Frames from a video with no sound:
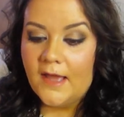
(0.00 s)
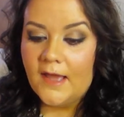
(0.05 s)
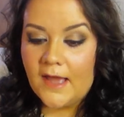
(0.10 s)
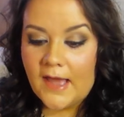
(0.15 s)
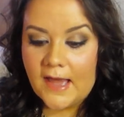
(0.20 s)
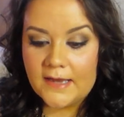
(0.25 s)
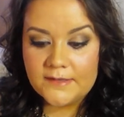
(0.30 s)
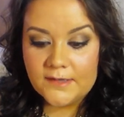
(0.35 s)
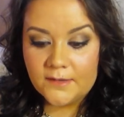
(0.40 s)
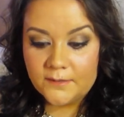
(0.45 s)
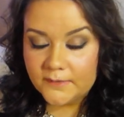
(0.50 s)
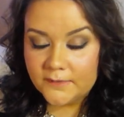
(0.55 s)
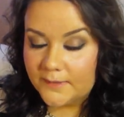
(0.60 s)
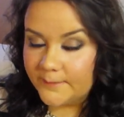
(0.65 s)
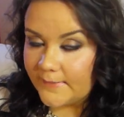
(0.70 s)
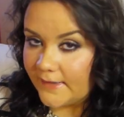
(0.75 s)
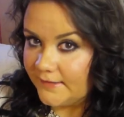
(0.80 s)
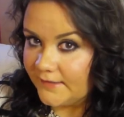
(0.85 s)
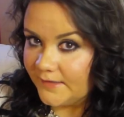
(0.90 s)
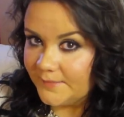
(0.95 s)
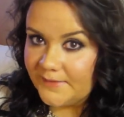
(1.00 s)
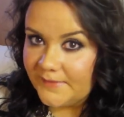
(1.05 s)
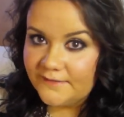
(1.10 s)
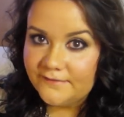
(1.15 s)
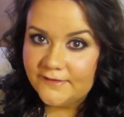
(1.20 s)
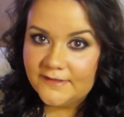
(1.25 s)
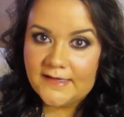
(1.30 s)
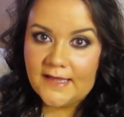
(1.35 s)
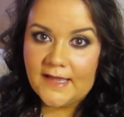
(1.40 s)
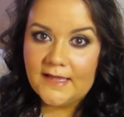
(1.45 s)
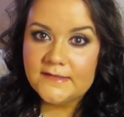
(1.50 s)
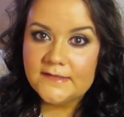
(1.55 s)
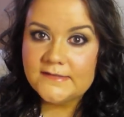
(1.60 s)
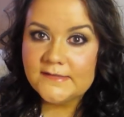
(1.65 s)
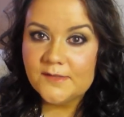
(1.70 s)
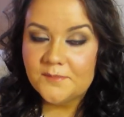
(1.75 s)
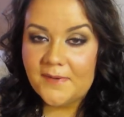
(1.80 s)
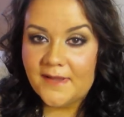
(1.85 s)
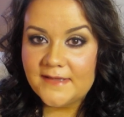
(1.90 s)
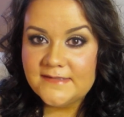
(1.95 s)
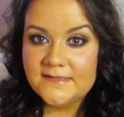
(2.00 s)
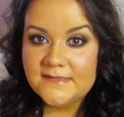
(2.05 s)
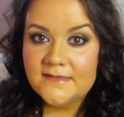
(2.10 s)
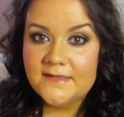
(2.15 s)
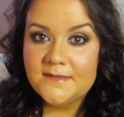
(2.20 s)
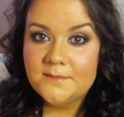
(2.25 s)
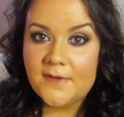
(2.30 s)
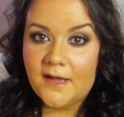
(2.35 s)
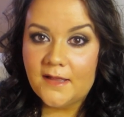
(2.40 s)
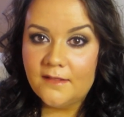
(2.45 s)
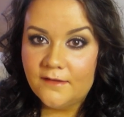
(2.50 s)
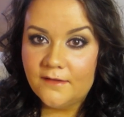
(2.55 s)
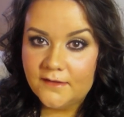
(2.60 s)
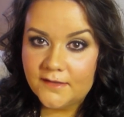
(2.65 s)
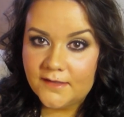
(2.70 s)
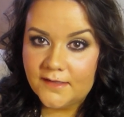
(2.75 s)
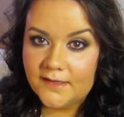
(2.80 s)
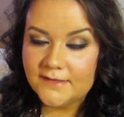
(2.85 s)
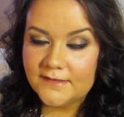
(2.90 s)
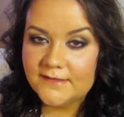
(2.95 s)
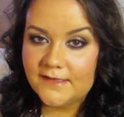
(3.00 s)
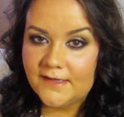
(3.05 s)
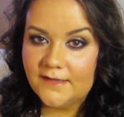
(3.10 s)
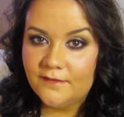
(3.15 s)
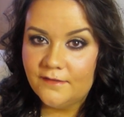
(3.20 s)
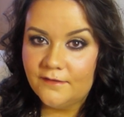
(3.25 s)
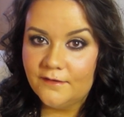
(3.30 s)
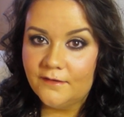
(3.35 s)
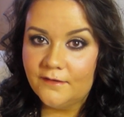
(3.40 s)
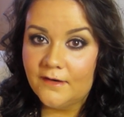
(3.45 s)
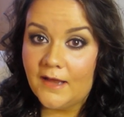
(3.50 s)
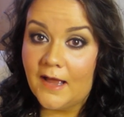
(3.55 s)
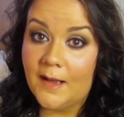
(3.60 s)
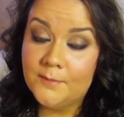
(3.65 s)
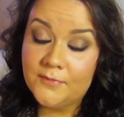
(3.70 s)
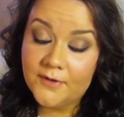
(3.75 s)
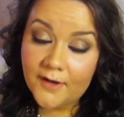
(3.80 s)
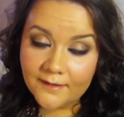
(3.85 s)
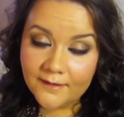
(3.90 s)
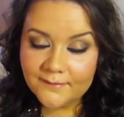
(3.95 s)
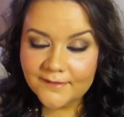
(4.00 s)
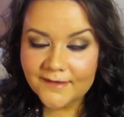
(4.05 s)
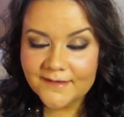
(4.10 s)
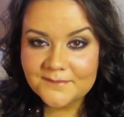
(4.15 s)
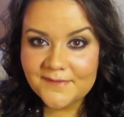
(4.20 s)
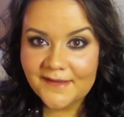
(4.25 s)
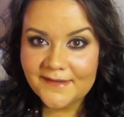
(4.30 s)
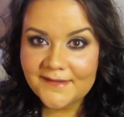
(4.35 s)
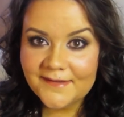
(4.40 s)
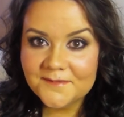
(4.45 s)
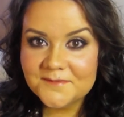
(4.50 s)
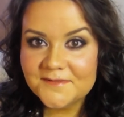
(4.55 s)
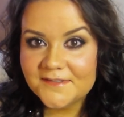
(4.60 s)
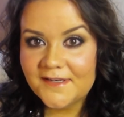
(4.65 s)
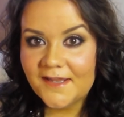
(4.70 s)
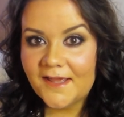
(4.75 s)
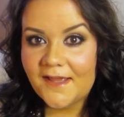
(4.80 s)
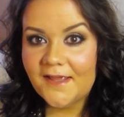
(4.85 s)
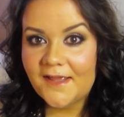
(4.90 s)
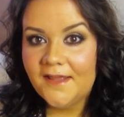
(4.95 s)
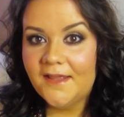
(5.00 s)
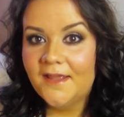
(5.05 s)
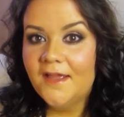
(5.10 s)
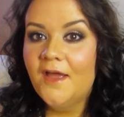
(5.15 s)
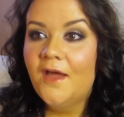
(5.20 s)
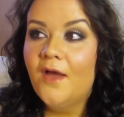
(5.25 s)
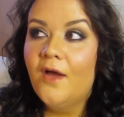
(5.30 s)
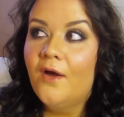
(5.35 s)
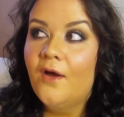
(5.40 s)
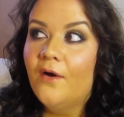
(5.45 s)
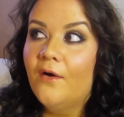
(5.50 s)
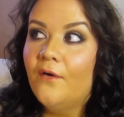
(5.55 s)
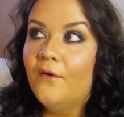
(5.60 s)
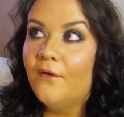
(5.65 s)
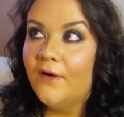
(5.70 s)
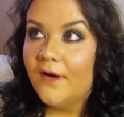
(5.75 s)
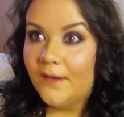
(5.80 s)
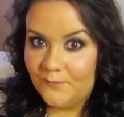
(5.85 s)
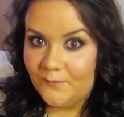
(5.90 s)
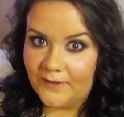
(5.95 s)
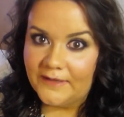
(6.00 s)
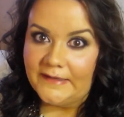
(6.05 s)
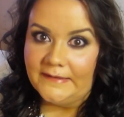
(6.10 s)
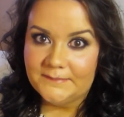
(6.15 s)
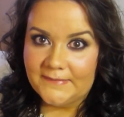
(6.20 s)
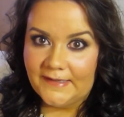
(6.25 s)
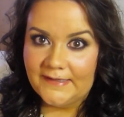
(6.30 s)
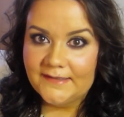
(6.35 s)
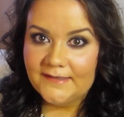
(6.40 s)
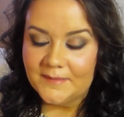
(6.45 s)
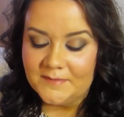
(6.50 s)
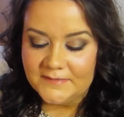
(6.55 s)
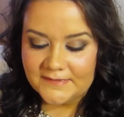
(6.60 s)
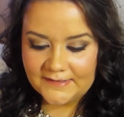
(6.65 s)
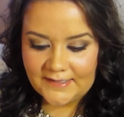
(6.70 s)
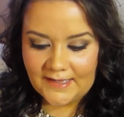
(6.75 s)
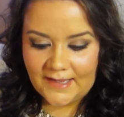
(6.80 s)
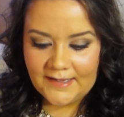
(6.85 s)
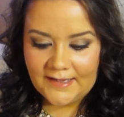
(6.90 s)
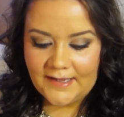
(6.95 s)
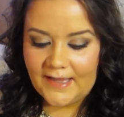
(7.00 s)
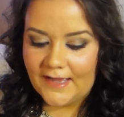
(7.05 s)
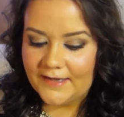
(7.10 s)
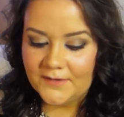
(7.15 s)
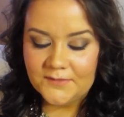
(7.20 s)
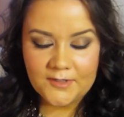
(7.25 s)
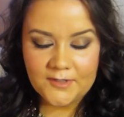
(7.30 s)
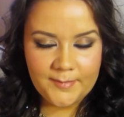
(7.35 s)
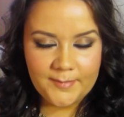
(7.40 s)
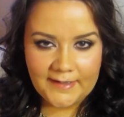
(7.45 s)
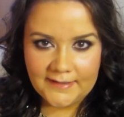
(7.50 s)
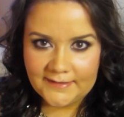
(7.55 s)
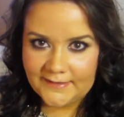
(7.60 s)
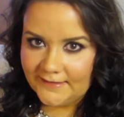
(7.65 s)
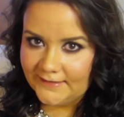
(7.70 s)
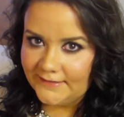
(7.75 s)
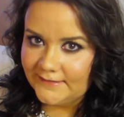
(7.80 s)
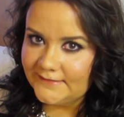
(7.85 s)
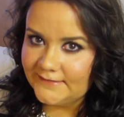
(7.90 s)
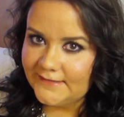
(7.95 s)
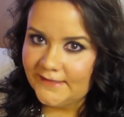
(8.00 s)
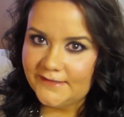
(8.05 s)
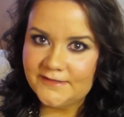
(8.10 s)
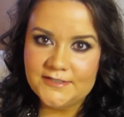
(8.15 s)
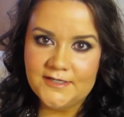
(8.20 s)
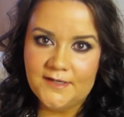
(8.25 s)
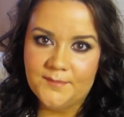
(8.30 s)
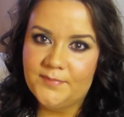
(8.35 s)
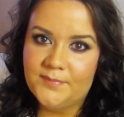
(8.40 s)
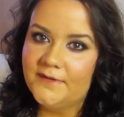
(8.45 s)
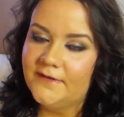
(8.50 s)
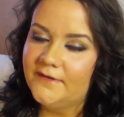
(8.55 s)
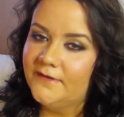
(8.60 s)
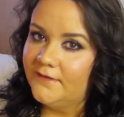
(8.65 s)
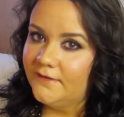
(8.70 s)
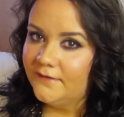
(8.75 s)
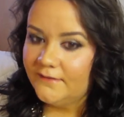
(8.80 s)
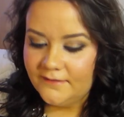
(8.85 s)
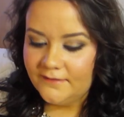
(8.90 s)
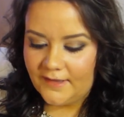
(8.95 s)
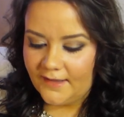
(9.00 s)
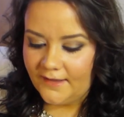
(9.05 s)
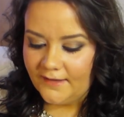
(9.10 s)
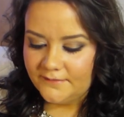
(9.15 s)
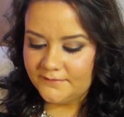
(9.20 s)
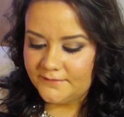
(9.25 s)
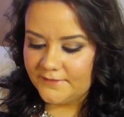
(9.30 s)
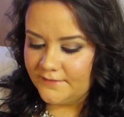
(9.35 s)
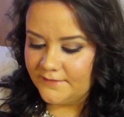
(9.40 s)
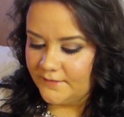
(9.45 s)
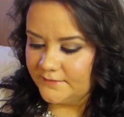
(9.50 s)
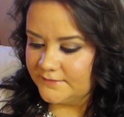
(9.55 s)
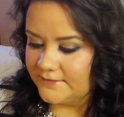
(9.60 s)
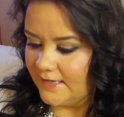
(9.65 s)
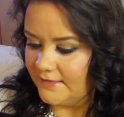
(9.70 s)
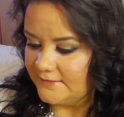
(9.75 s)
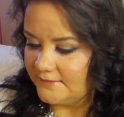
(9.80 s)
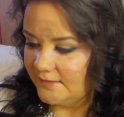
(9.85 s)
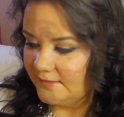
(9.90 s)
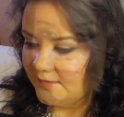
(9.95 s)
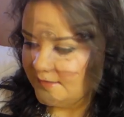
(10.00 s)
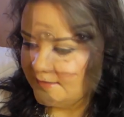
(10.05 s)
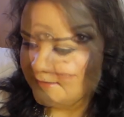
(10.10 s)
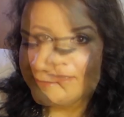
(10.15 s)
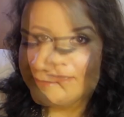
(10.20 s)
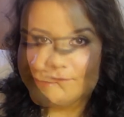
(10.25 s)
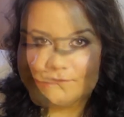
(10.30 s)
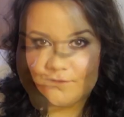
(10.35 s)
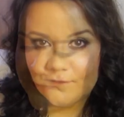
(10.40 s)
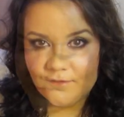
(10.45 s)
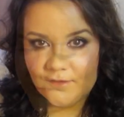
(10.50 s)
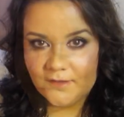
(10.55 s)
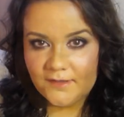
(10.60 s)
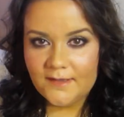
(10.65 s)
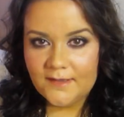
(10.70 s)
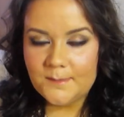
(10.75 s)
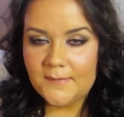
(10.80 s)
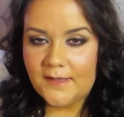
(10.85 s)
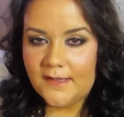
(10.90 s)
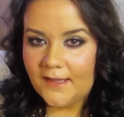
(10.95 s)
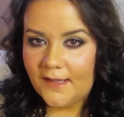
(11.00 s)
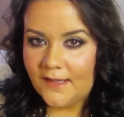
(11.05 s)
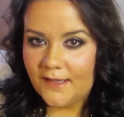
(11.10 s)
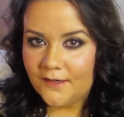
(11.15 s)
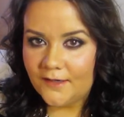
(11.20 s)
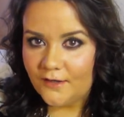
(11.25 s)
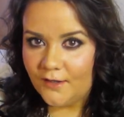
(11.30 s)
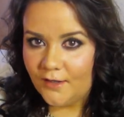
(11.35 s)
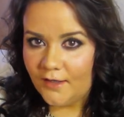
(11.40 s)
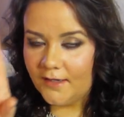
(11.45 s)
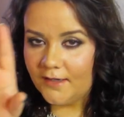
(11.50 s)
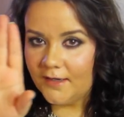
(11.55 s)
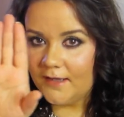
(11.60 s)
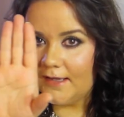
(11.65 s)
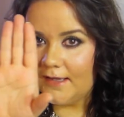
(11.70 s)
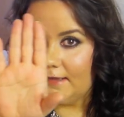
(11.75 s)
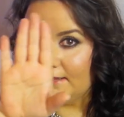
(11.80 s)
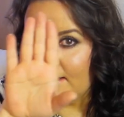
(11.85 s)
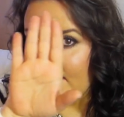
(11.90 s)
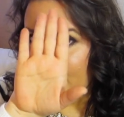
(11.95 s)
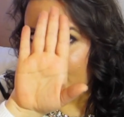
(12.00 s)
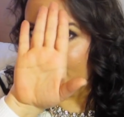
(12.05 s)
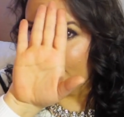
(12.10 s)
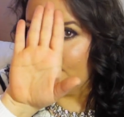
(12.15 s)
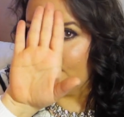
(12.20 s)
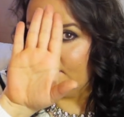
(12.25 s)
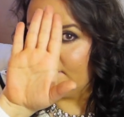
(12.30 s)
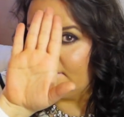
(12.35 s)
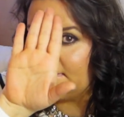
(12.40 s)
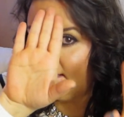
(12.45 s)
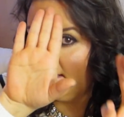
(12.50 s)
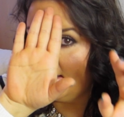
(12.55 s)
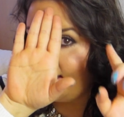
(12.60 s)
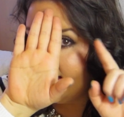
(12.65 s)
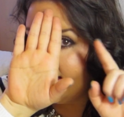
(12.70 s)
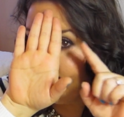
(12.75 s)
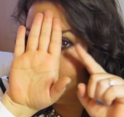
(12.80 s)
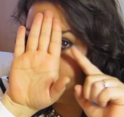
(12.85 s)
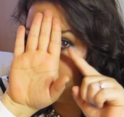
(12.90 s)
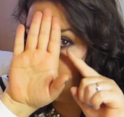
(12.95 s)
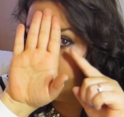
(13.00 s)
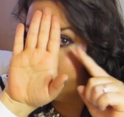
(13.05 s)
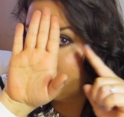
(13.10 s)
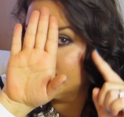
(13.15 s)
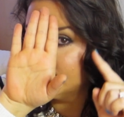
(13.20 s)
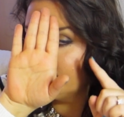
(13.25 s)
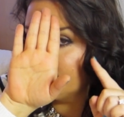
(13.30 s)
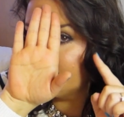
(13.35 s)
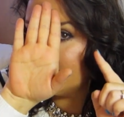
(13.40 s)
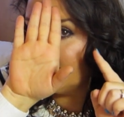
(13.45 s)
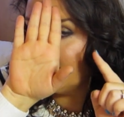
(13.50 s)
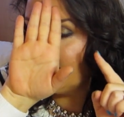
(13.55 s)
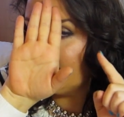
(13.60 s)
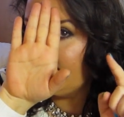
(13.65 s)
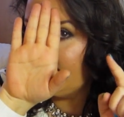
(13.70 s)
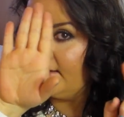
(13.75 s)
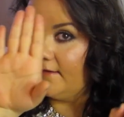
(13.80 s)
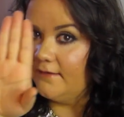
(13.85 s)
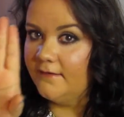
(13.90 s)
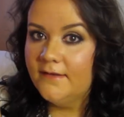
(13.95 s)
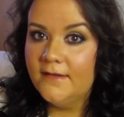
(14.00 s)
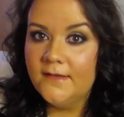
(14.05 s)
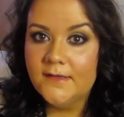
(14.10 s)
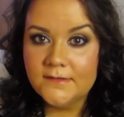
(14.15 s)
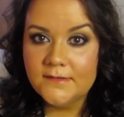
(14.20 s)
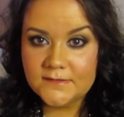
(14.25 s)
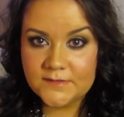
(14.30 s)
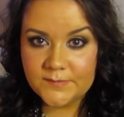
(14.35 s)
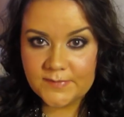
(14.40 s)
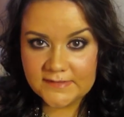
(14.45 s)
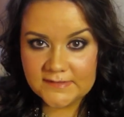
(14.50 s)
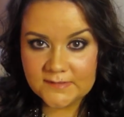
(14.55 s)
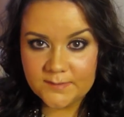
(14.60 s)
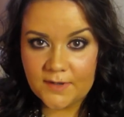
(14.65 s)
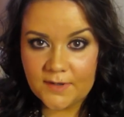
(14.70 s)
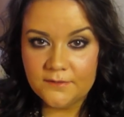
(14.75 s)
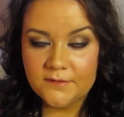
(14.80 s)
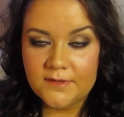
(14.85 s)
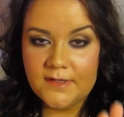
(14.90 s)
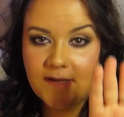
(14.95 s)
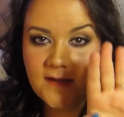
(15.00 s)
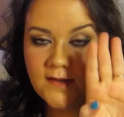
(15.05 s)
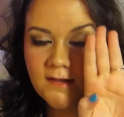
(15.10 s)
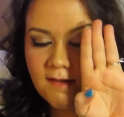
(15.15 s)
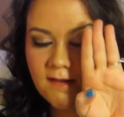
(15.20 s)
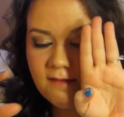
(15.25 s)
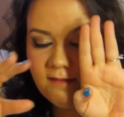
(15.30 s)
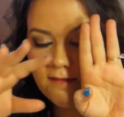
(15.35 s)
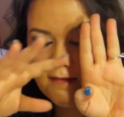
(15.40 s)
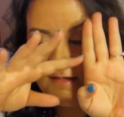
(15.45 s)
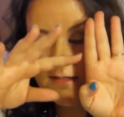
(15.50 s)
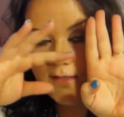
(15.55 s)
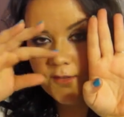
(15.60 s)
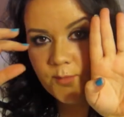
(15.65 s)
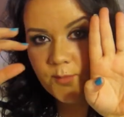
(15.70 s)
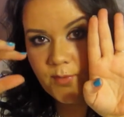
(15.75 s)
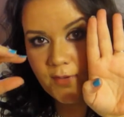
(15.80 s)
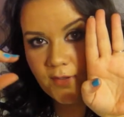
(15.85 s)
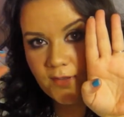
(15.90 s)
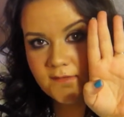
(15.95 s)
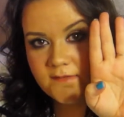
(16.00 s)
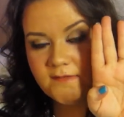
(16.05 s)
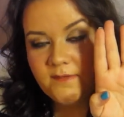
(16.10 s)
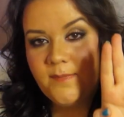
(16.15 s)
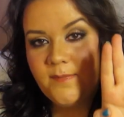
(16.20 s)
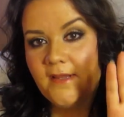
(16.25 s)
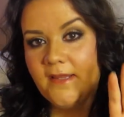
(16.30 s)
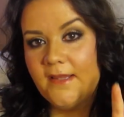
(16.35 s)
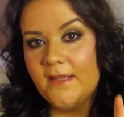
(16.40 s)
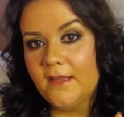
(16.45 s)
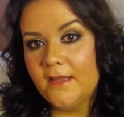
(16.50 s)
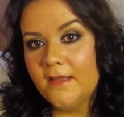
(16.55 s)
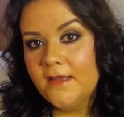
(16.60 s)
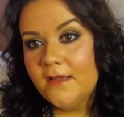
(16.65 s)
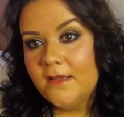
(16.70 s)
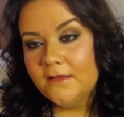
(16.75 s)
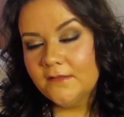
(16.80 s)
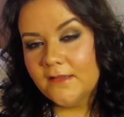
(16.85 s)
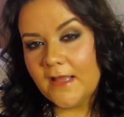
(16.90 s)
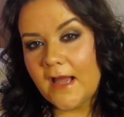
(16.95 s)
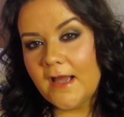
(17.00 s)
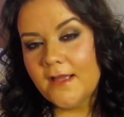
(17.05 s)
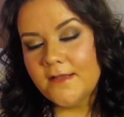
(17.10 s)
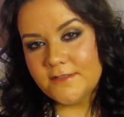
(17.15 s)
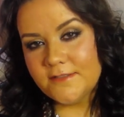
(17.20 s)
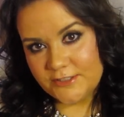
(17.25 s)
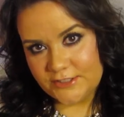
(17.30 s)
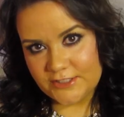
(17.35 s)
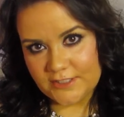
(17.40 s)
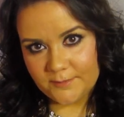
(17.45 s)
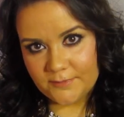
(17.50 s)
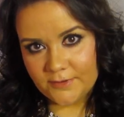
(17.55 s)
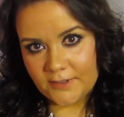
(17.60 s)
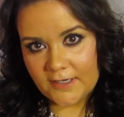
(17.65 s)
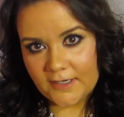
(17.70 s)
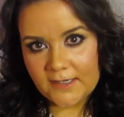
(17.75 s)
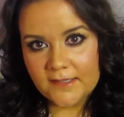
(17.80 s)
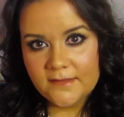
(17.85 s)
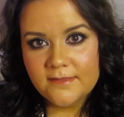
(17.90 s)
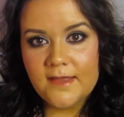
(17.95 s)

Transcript: I don't wear makeup every day, so basically my look is either I'm not wearing makeup today or I'm wearing makeup today. I go back in and touch up and uh, do those kinds of things. If you look at me head on, I like for the outer part of my eye to be smoky and the inner part to be light and shimmery.